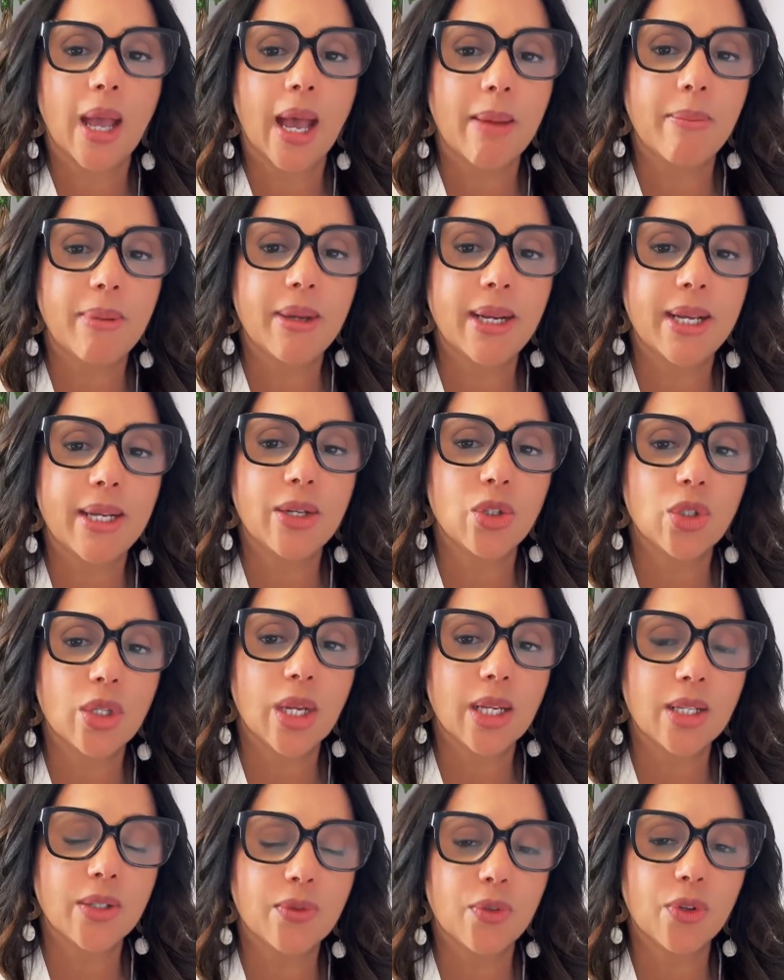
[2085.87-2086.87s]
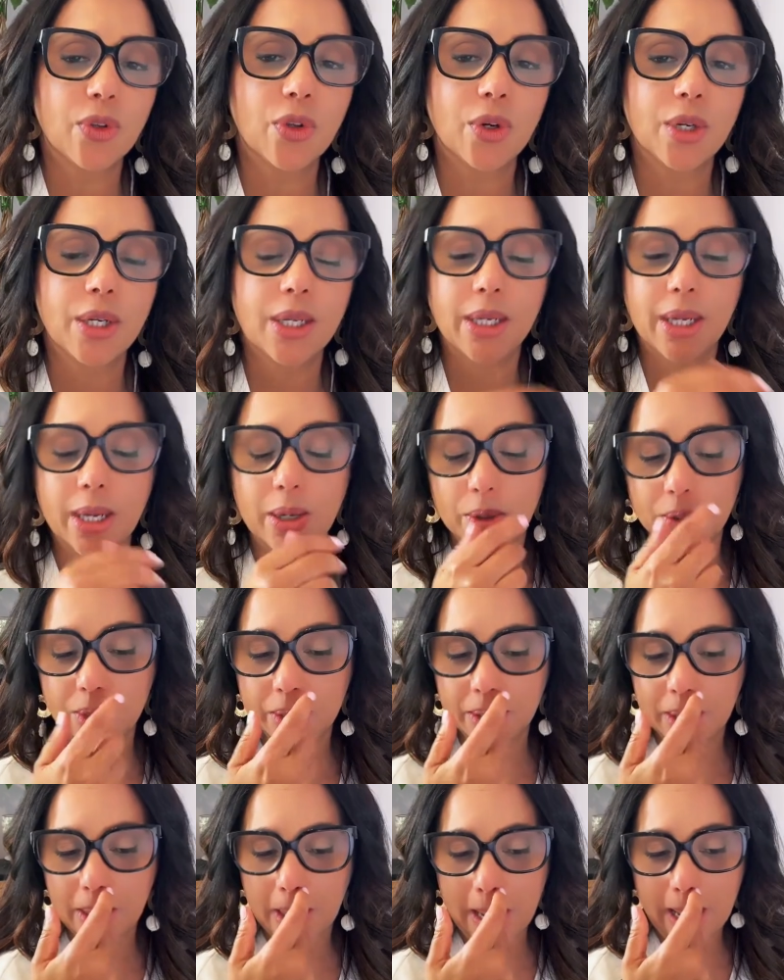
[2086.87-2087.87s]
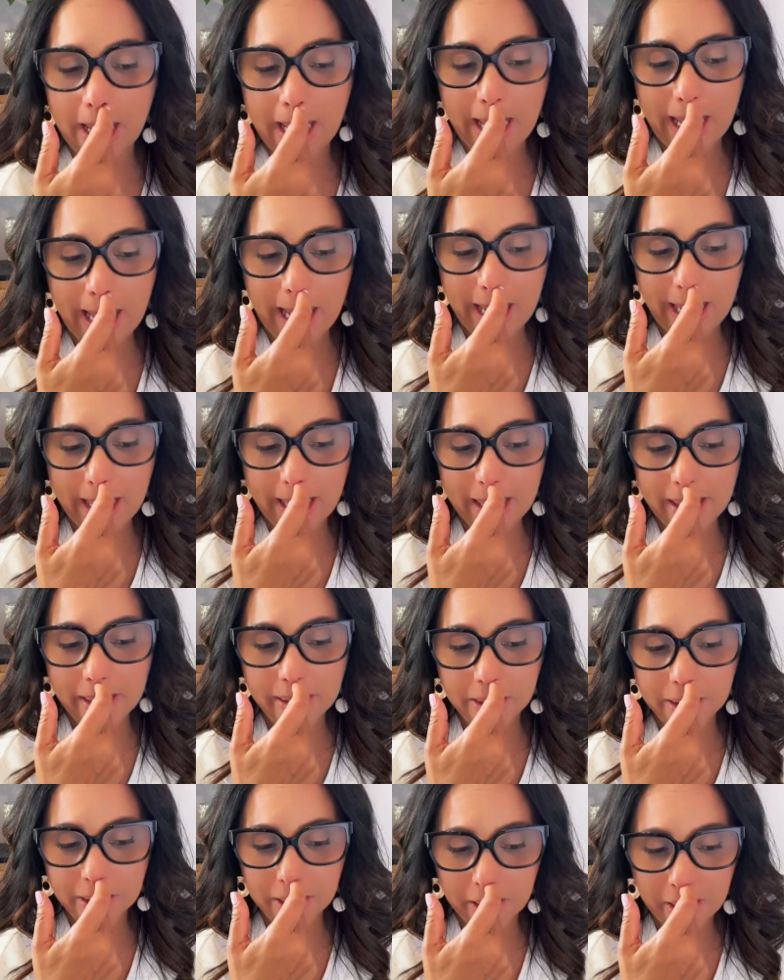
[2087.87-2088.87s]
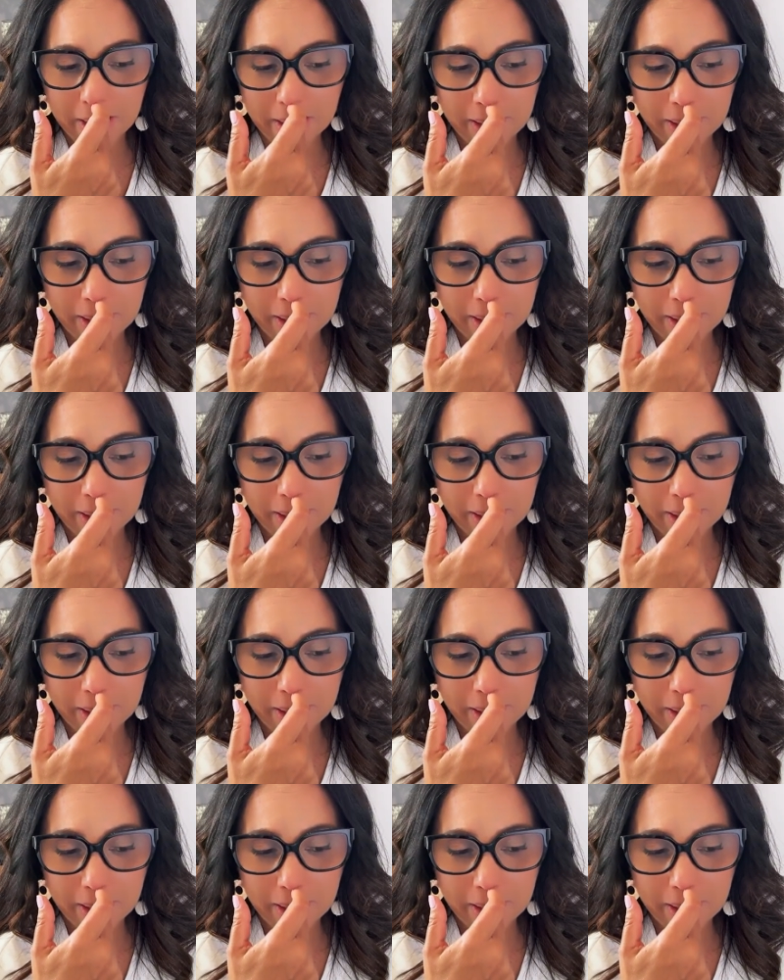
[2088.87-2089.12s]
I've been a hairstylist for 30 years. And